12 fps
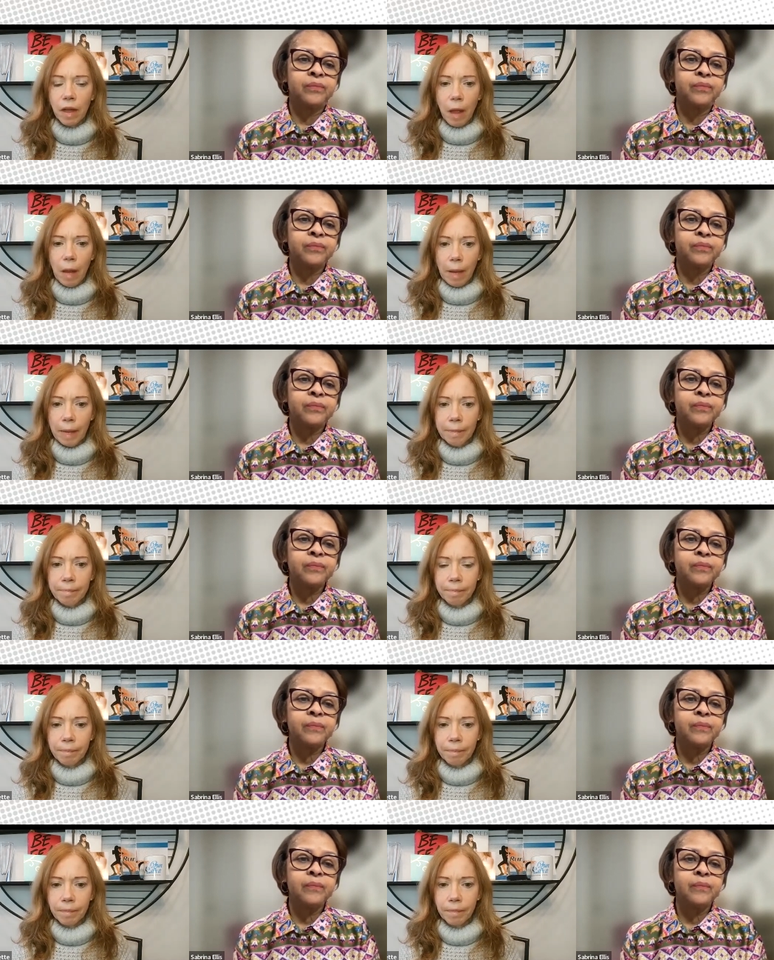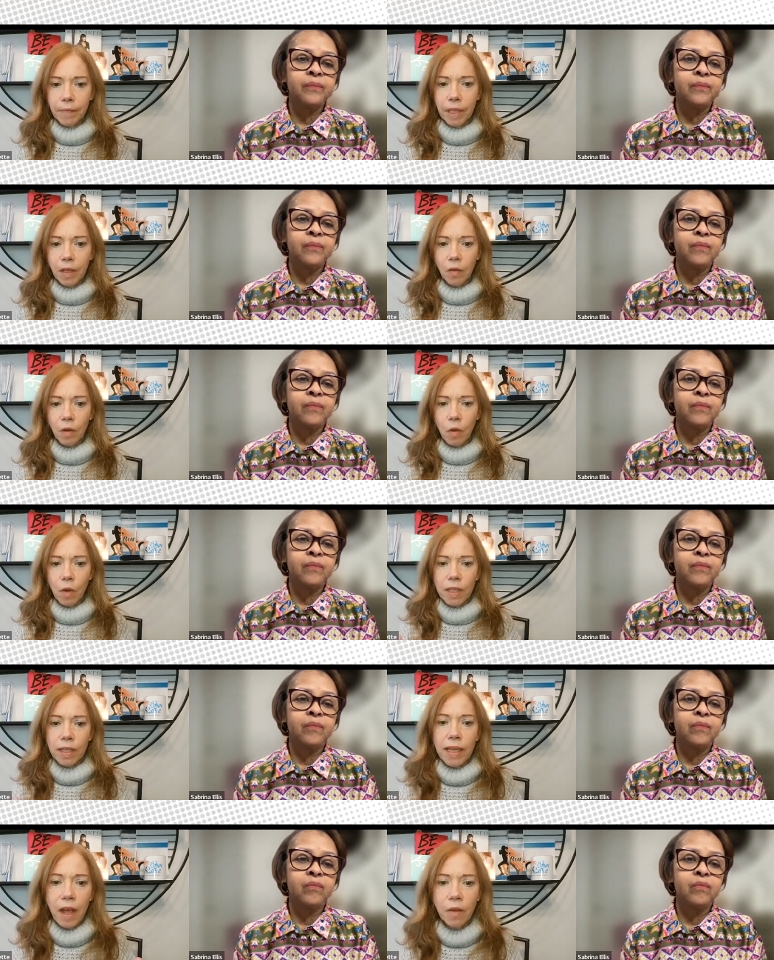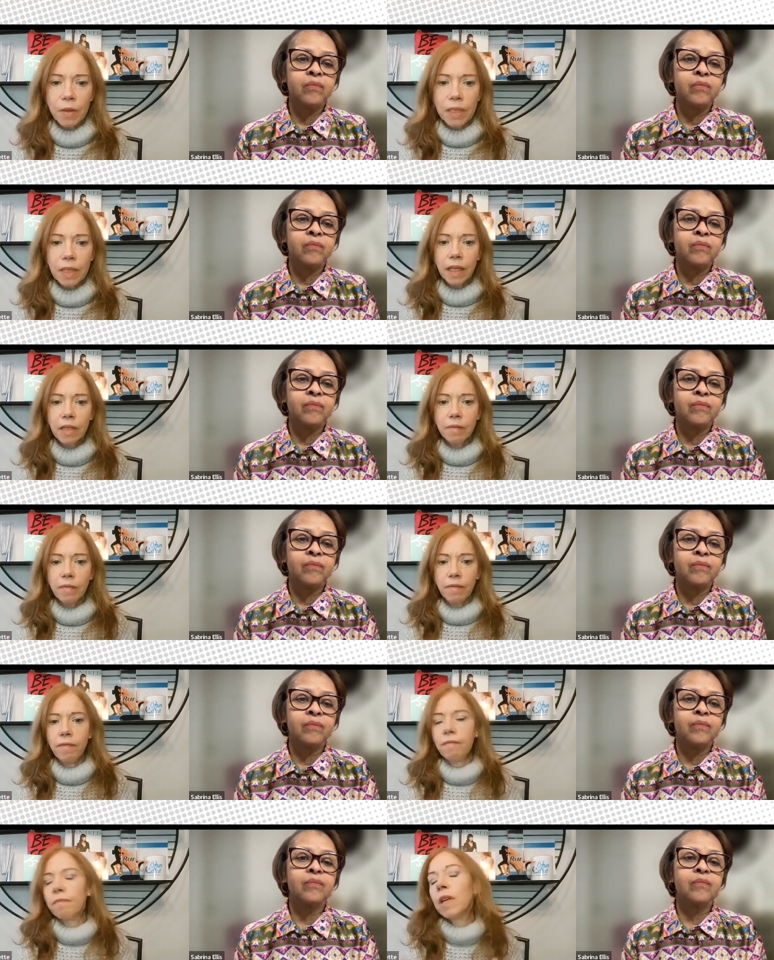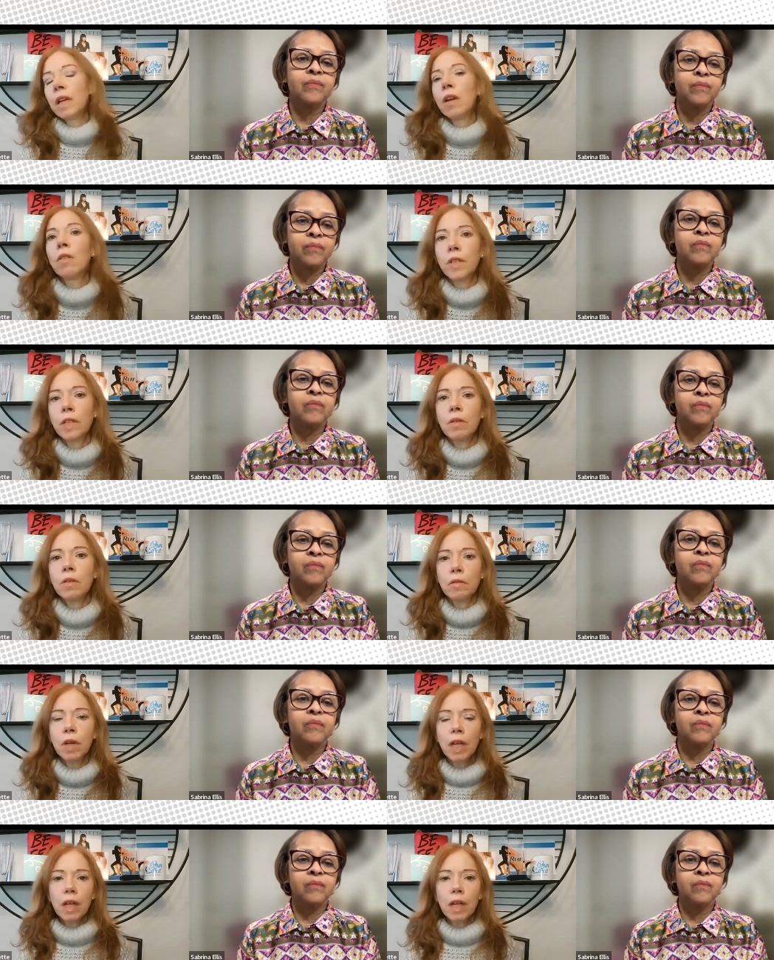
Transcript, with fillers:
Speaker 1: um, you know, going to counseling to, you know, to